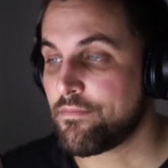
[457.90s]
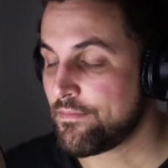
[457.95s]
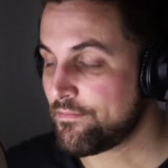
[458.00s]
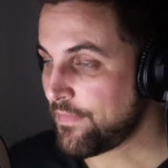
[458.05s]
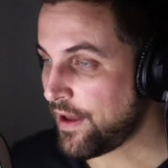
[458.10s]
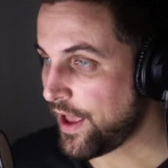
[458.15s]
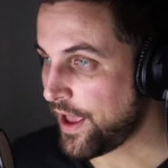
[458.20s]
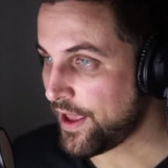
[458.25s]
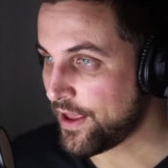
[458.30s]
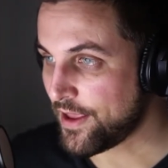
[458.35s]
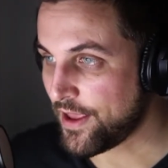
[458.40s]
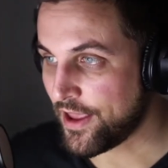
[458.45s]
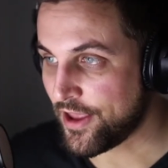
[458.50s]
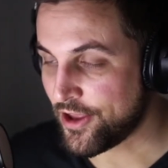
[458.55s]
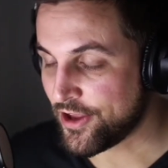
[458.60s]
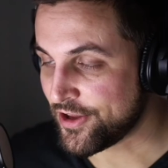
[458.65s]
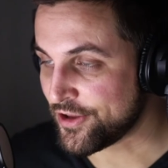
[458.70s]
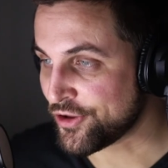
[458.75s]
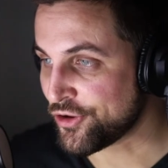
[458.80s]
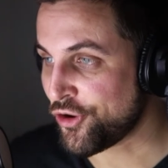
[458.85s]
I,
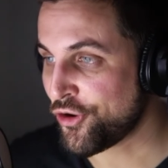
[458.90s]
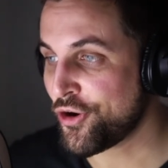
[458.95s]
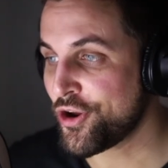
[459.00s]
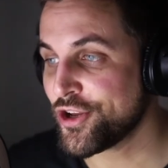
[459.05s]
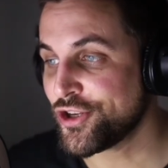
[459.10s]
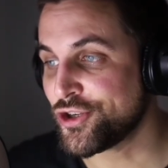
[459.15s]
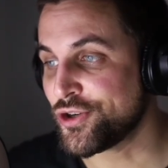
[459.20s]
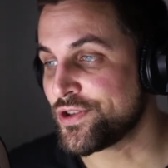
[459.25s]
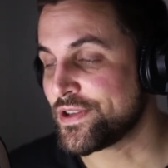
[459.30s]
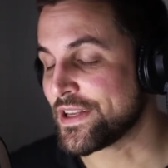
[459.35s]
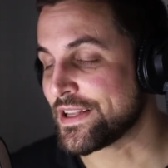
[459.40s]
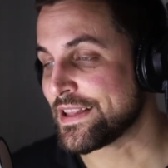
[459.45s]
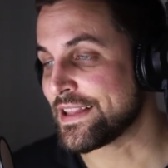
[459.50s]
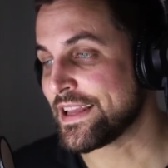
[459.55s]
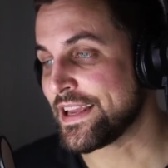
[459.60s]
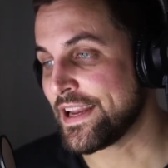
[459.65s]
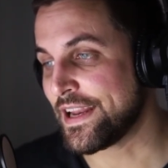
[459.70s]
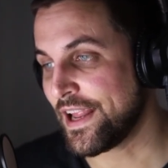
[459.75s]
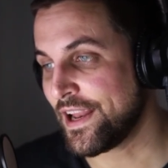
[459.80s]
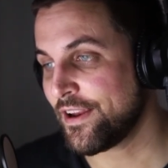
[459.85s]
I, encourage you to
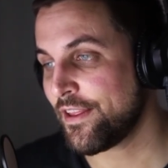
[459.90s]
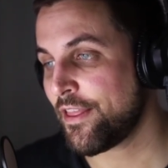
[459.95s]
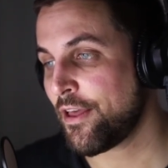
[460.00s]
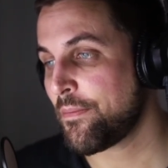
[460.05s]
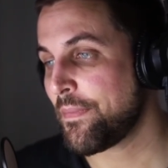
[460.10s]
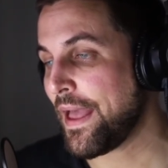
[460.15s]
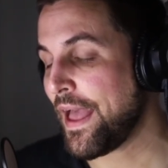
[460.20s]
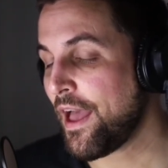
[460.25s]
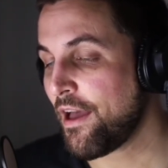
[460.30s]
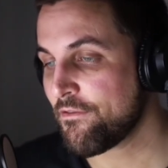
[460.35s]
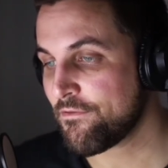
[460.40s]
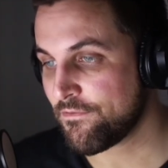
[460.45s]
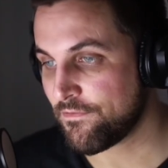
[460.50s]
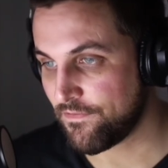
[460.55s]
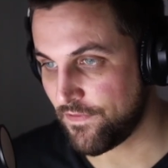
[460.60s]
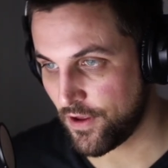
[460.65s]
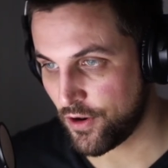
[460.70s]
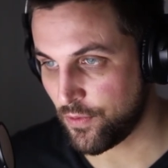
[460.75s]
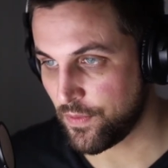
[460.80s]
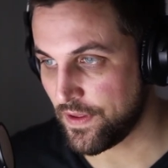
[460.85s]
lean into them, have
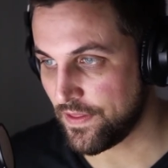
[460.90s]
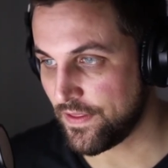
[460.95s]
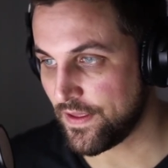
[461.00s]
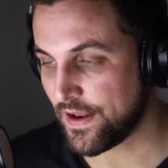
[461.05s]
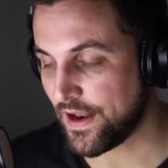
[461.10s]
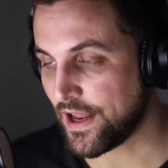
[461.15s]
fun with it.